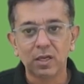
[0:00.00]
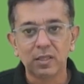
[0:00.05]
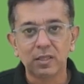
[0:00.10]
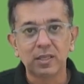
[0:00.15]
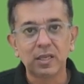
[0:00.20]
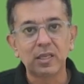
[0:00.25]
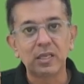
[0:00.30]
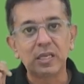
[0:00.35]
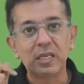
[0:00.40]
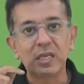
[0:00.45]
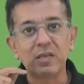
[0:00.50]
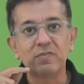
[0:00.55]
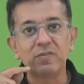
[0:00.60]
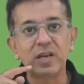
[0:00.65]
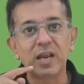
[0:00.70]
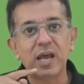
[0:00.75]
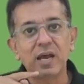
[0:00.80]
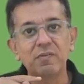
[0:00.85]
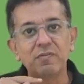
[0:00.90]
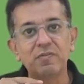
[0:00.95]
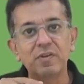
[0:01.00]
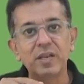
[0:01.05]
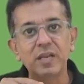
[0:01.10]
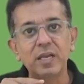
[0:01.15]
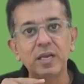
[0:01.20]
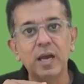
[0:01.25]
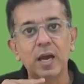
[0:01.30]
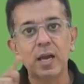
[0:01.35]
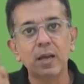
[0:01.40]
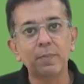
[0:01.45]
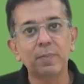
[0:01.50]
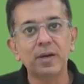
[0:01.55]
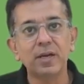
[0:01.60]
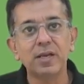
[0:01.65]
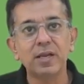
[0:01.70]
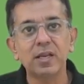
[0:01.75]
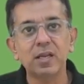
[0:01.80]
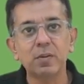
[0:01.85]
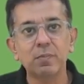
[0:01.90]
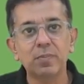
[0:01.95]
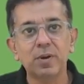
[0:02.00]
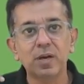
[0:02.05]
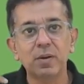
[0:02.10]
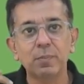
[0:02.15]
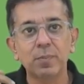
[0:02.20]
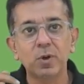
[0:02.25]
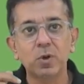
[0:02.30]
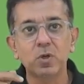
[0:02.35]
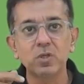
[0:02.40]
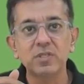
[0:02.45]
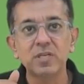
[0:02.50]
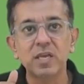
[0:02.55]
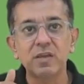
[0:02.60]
then he will have very high bargaining power because